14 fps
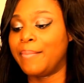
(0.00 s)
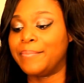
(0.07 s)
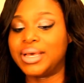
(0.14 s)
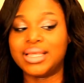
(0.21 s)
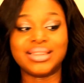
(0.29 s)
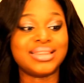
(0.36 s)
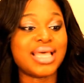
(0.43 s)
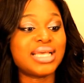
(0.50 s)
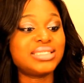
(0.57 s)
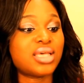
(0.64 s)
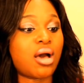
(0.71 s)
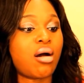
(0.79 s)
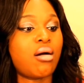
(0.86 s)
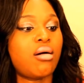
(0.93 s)
But
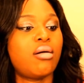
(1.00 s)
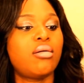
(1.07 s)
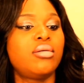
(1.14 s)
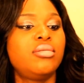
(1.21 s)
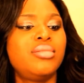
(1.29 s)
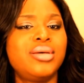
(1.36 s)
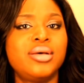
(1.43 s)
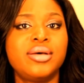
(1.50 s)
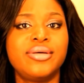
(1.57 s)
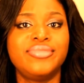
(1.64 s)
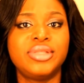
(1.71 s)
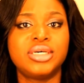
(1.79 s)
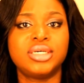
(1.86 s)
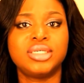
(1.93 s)
that's all
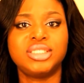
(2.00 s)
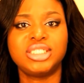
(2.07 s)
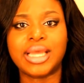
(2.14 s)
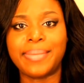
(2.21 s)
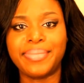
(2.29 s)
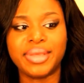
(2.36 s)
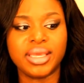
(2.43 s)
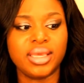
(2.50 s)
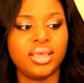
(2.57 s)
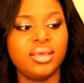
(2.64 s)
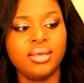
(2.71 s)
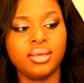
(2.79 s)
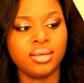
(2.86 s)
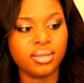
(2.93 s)
of the
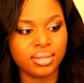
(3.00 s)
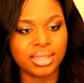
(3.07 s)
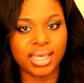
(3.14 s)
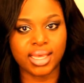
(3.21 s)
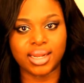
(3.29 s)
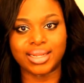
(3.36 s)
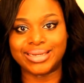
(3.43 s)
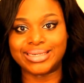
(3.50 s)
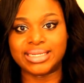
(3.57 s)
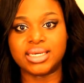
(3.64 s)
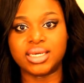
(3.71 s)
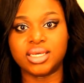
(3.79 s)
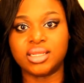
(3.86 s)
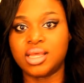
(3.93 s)
shopping that I
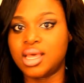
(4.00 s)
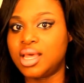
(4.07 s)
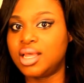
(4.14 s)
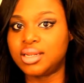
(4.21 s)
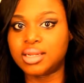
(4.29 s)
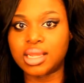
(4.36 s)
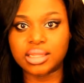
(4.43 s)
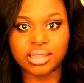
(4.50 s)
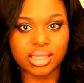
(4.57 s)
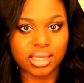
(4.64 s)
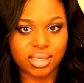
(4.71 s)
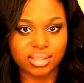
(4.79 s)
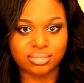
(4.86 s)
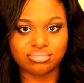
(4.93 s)
did.
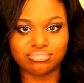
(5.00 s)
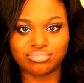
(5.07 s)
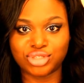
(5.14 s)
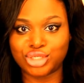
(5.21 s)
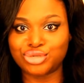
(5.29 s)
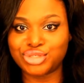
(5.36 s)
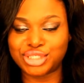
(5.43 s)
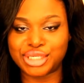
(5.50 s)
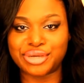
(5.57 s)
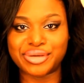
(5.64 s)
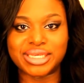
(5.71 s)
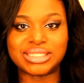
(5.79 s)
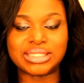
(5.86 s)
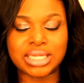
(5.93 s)
Nothing too
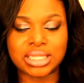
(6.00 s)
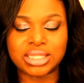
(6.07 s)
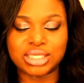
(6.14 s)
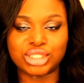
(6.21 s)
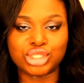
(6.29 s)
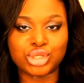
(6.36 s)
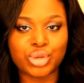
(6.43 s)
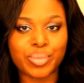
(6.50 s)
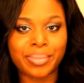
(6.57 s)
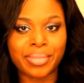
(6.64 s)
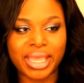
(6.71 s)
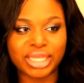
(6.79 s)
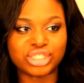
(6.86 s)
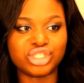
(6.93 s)
serious, nothing too
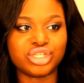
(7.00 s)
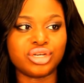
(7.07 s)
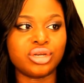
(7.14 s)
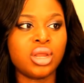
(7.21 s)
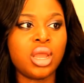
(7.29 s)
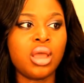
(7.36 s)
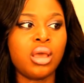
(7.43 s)
major.